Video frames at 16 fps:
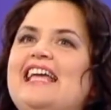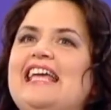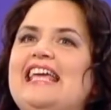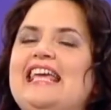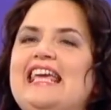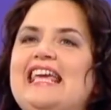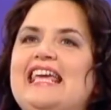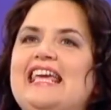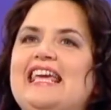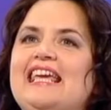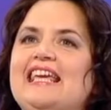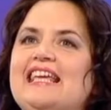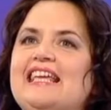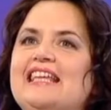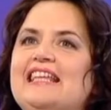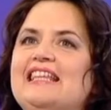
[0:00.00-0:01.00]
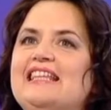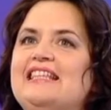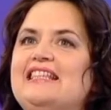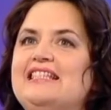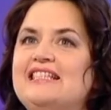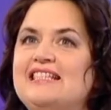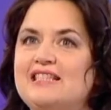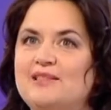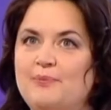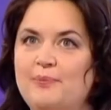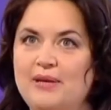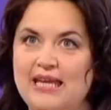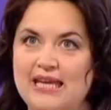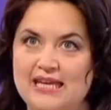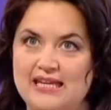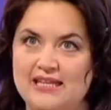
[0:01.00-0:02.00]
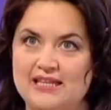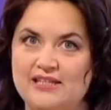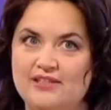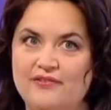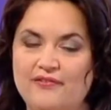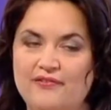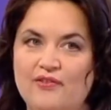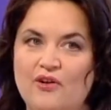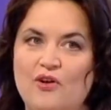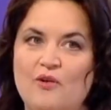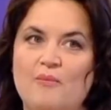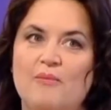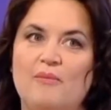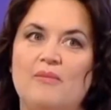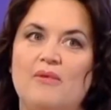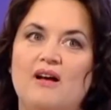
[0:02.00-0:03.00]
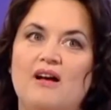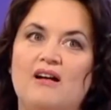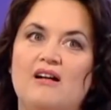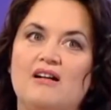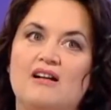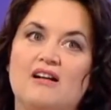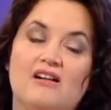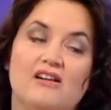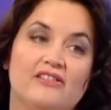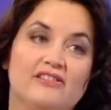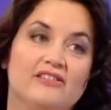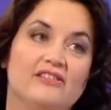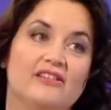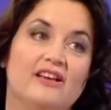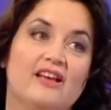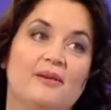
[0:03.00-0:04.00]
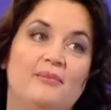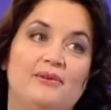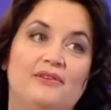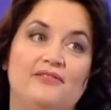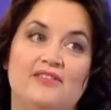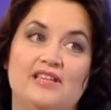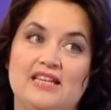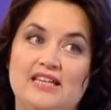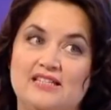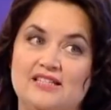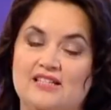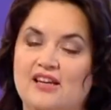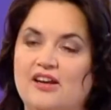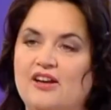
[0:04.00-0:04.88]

He disappeared from our garden a couple of years ago.